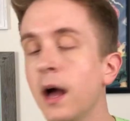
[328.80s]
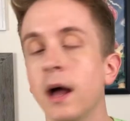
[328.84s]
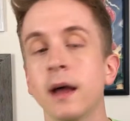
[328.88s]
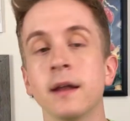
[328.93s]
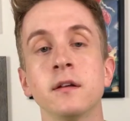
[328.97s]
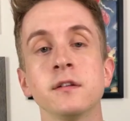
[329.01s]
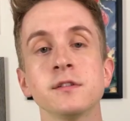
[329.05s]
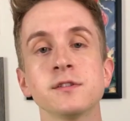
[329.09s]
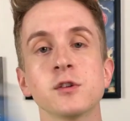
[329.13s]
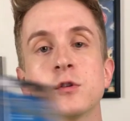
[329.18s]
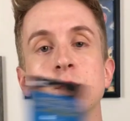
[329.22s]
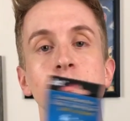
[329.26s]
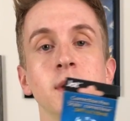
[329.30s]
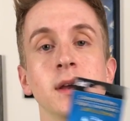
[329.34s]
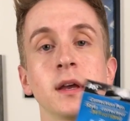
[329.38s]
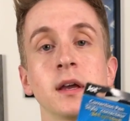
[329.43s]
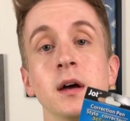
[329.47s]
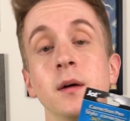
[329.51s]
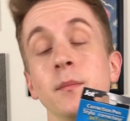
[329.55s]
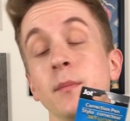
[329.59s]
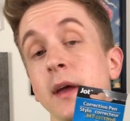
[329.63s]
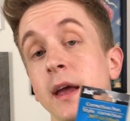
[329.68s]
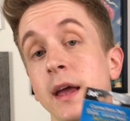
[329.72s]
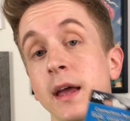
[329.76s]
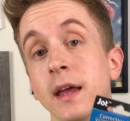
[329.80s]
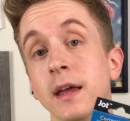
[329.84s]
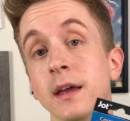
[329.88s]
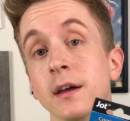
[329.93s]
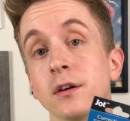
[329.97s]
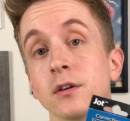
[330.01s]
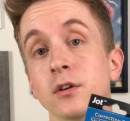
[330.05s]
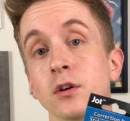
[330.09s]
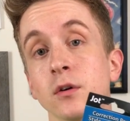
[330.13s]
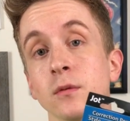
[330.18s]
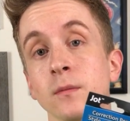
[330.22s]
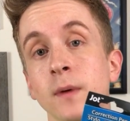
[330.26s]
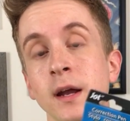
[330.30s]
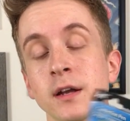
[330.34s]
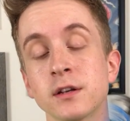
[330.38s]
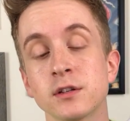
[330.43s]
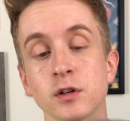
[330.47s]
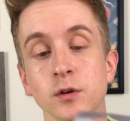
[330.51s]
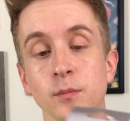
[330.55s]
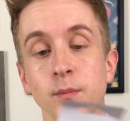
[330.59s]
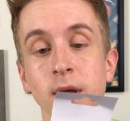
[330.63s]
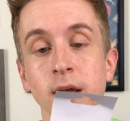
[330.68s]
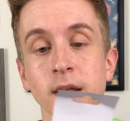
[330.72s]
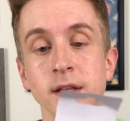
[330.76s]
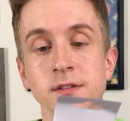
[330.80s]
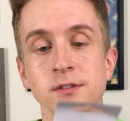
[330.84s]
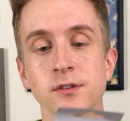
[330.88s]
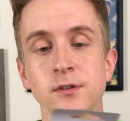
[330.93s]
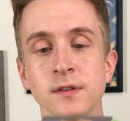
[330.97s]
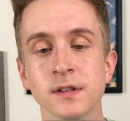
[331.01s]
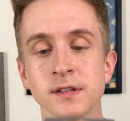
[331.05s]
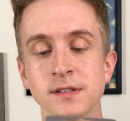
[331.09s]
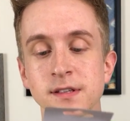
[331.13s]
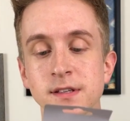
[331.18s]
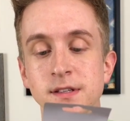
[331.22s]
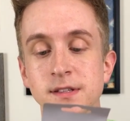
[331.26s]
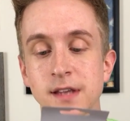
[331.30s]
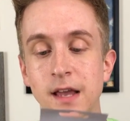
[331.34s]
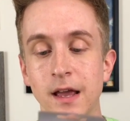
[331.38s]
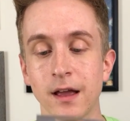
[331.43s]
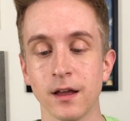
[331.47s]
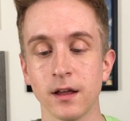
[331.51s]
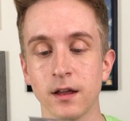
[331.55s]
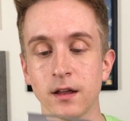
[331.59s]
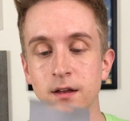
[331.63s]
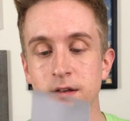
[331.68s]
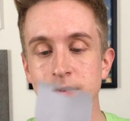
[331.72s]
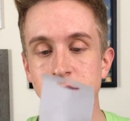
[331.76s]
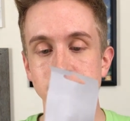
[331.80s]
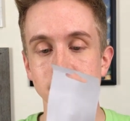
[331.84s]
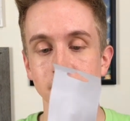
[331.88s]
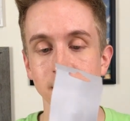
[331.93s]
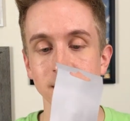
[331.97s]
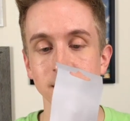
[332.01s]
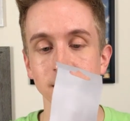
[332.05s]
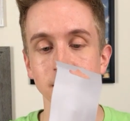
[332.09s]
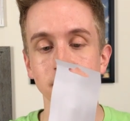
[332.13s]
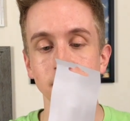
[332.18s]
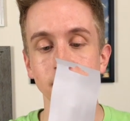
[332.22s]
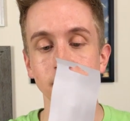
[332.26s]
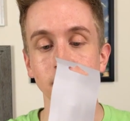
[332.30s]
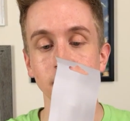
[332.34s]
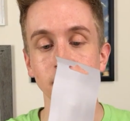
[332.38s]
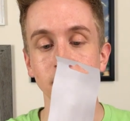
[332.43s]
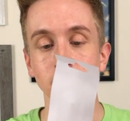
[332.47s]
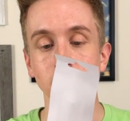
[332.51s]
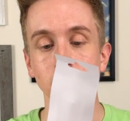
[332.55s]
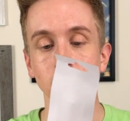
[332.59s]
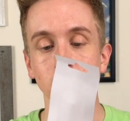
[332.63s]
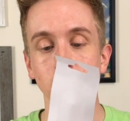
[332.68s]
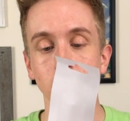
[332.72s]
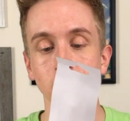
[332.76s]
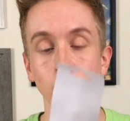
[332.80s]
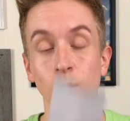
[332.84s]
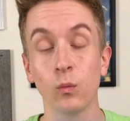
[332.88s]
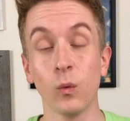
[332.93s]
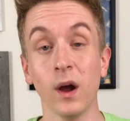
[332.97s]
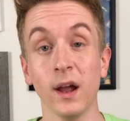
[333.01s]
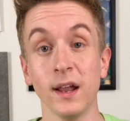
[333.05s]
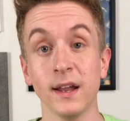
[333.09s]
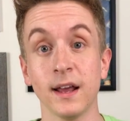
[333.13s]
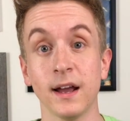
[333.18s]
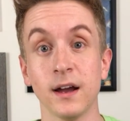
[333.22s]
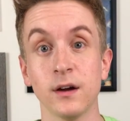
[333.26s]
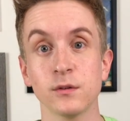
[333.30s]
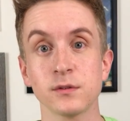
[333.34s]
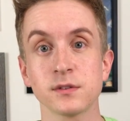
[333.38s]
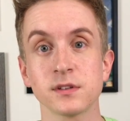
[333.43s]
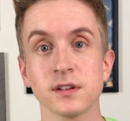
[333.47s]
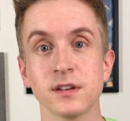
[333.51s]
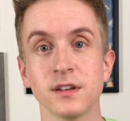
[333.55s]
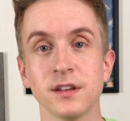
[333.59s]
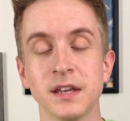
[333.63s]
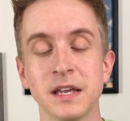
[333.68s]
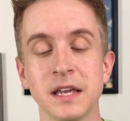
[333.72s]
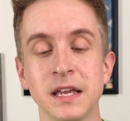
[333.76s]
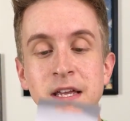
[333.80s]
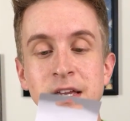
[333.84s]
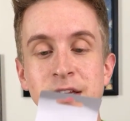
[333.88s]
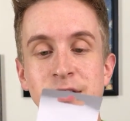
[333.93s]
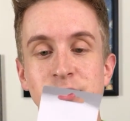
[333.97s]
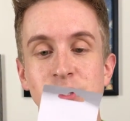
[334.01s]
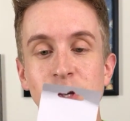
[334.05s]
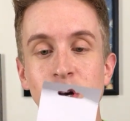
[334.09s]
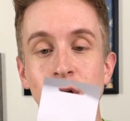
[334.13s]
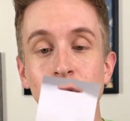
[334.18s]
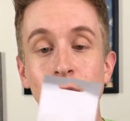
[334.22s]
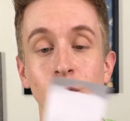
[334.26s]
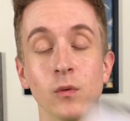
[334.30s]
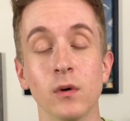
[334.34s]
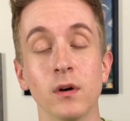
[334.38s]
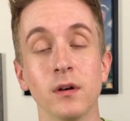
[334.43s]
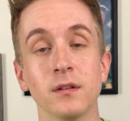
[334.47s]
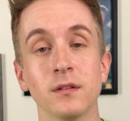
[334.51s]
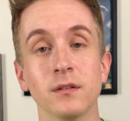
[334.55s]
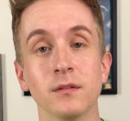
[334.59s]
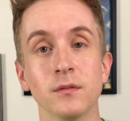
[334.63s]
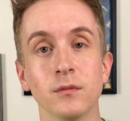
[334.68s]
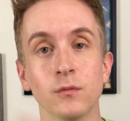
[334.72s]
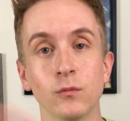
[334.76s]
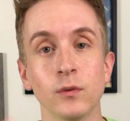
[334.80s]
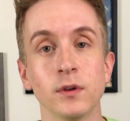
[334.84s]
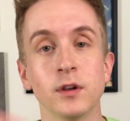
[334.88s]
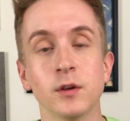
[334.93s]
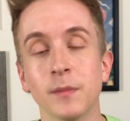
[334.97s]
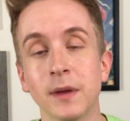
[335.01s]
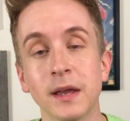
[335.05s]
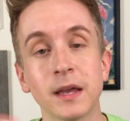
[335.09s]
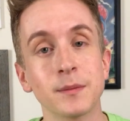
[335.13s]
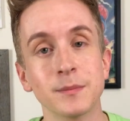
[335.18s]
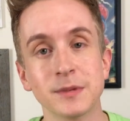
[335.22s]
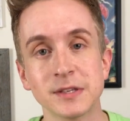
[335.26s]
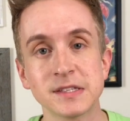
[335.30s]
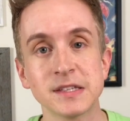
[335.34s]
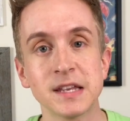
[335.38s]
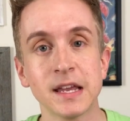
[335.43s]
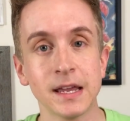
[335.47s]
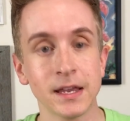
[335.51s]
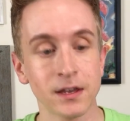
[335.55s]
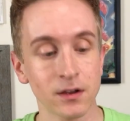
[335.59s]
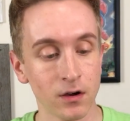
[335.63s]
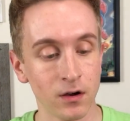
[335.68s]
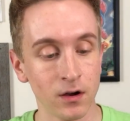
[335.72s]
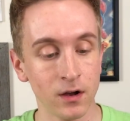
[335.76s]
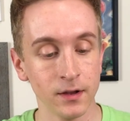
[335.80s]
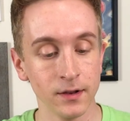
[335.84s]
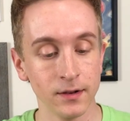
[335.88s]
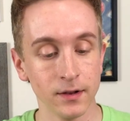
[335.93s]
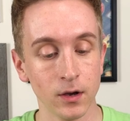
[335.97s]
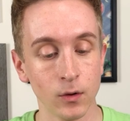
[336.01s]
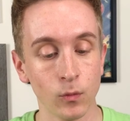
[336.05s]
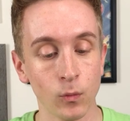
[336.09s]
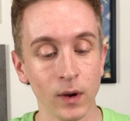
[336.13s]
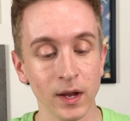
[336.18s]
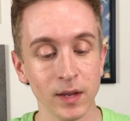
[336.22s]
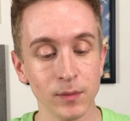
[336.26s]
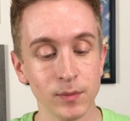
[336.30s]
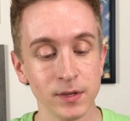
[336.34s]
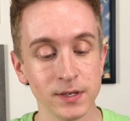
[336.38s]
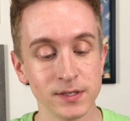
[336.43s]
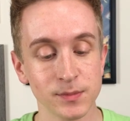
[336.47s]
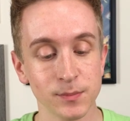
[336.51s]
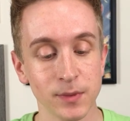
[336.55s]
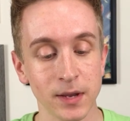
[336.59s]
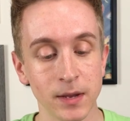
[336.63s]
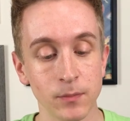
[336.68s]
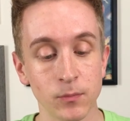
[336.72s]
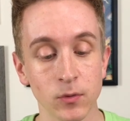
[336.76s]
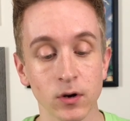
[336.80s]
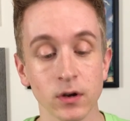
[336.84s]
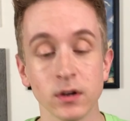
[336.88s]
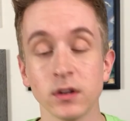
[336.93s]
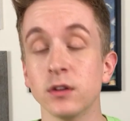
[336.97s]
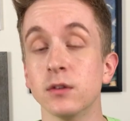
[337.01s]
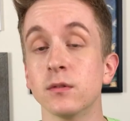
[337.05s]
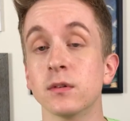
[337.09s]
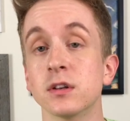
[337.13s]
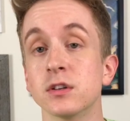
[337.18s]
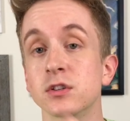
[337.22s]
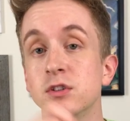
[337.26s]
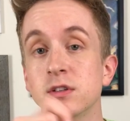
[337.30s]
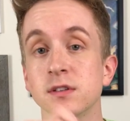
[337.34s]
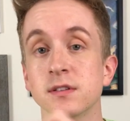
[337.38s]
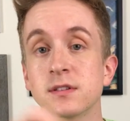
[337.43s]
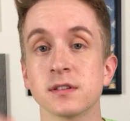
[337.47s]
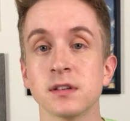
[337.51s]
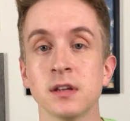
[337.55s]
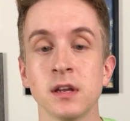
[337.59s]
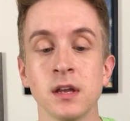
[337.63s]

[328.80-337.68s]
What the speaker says: also pick up a corrector pen. So this is technically whiteout. So when you make a mistake on a white piece of paper, you can just